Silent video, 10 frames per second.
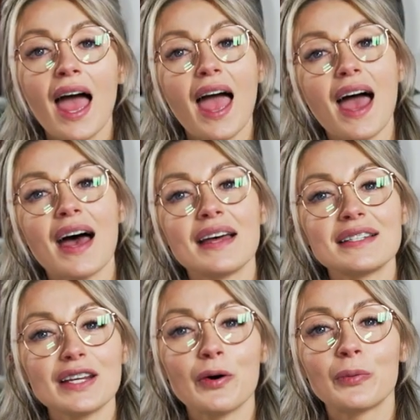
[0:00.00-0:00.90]

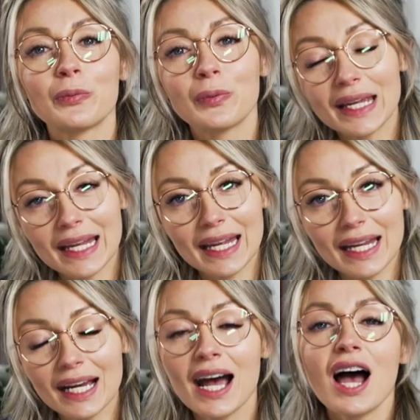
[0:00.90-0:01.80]
and we
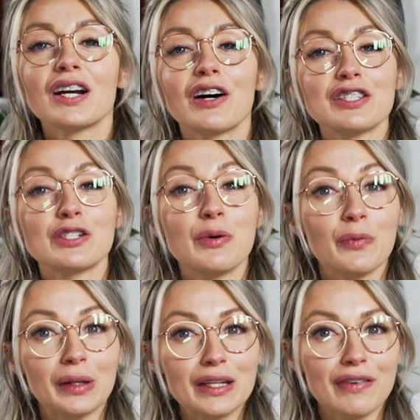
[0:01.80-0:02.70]
got to do a
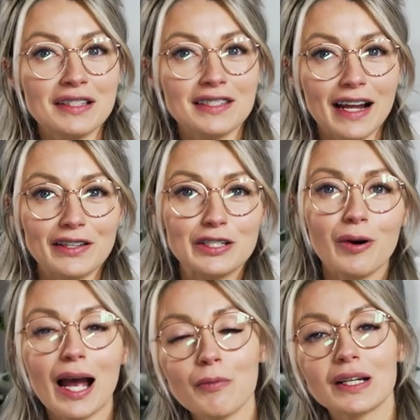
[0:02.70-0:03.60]
really fun style. So
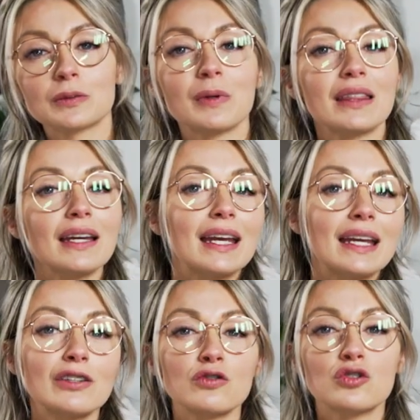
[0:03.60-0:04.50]
I worked with
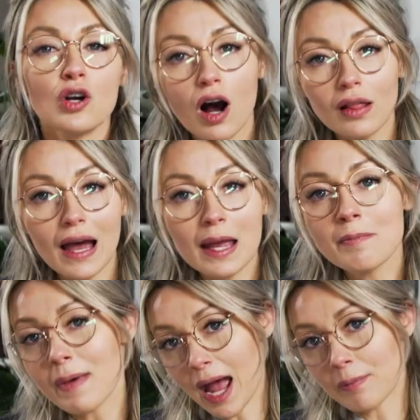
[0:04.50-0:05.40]
a doll eye
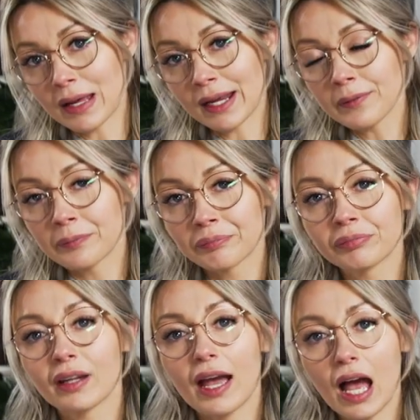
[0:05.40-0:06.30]
mapping
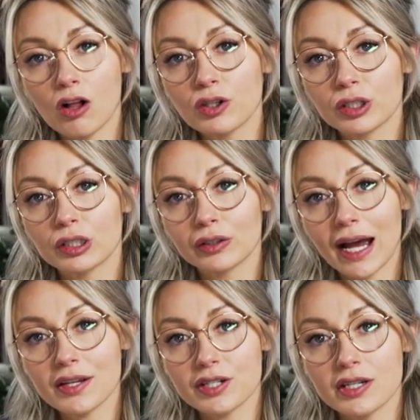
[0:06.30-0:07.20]
L curl
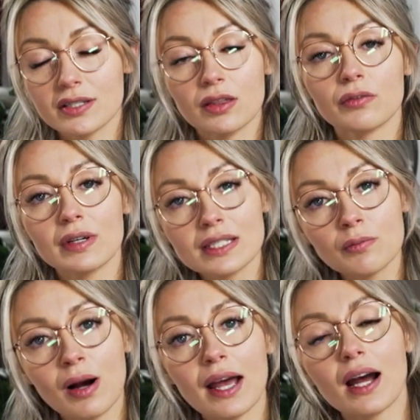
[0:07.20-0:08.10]
lashes, and the reason
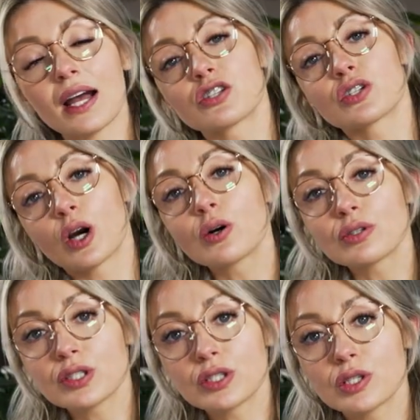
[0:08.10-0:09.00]
why I
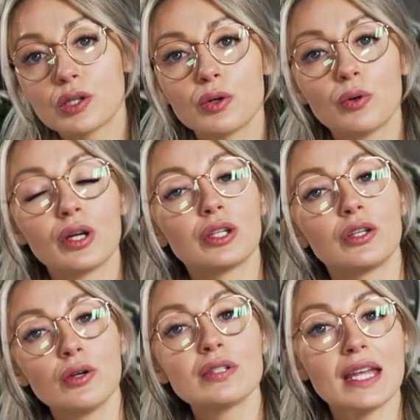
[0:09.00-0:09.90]
chose to
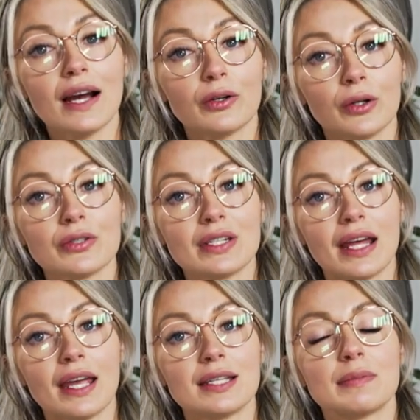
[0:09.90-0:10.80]
use that curl
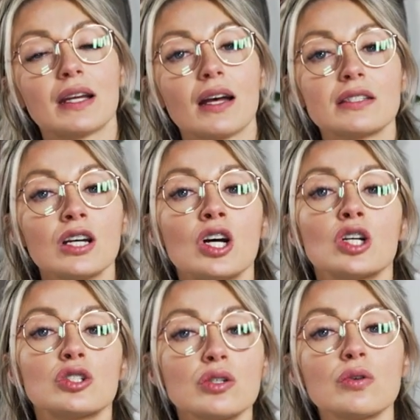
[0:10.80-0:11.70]
today is because
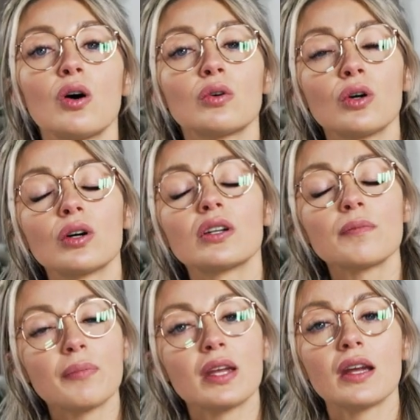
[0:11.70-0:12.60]
Junko
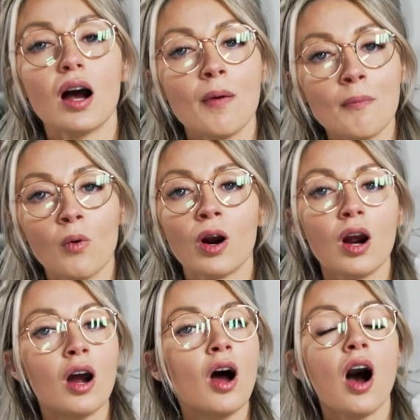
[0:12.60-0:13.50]
couldn't be a
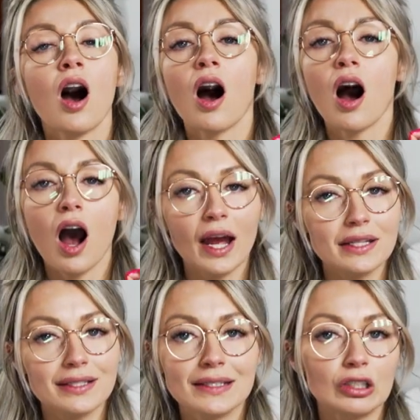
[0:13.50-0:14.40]
more
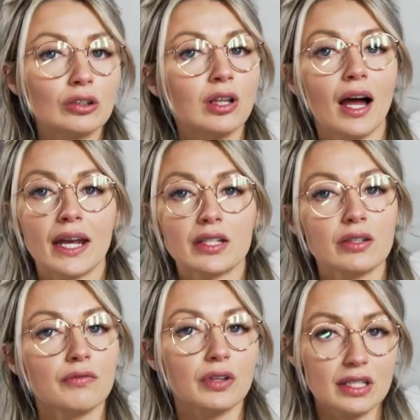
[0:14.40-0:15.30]
ideal client
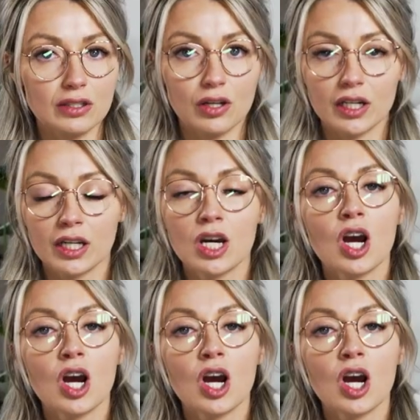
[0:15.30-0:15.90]
for this look.